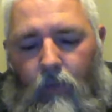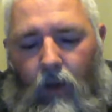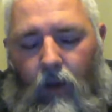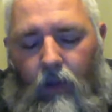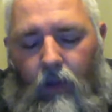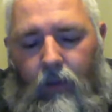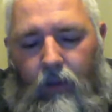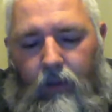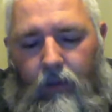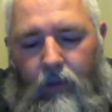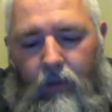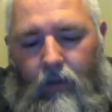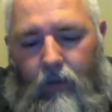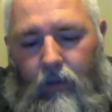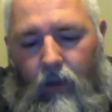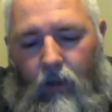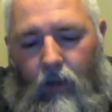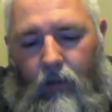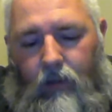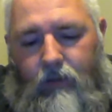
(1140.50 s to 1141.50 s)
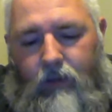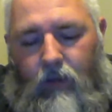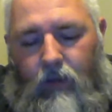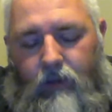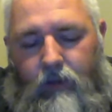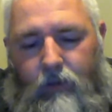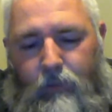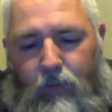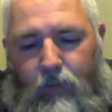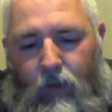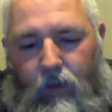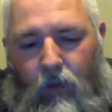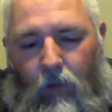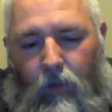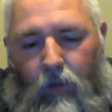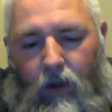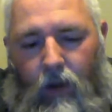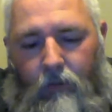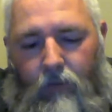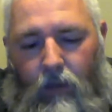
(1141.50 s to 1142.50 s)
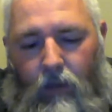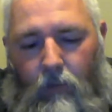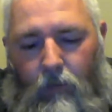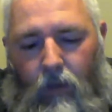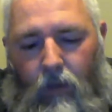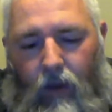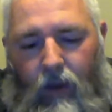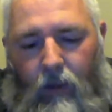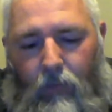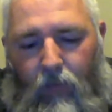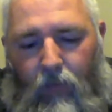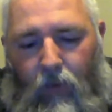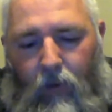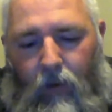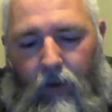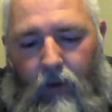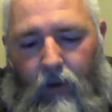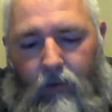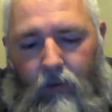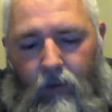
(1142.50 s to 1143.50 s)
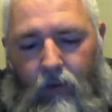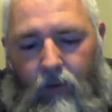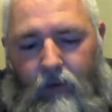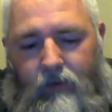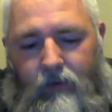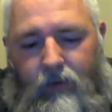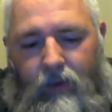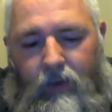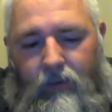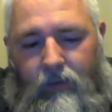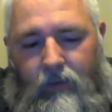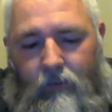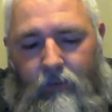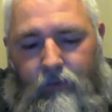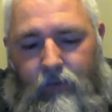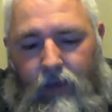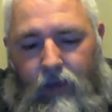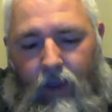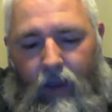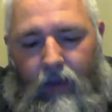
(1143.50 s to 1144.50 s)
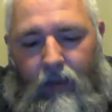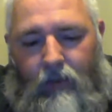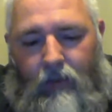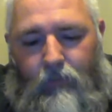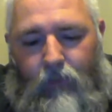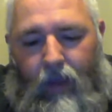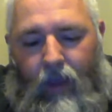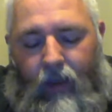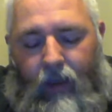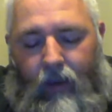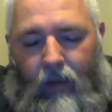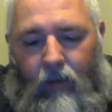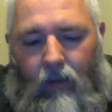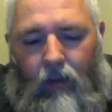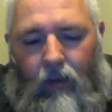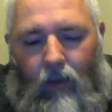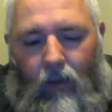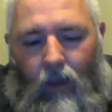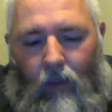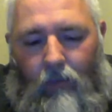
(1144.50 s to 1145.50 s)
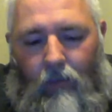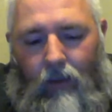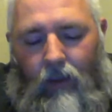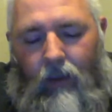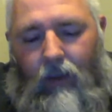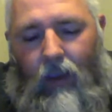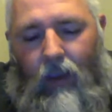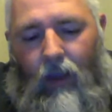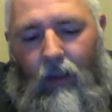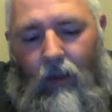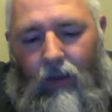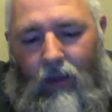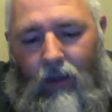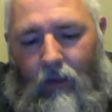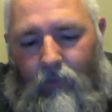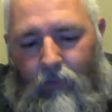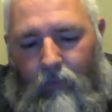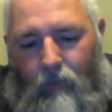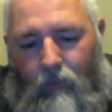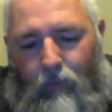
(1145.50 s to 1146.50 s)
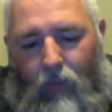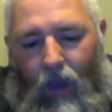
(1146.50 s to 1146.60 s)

all these uh, all these countries putting going after the money part. They sees if China's bagging. I mean, you got to look at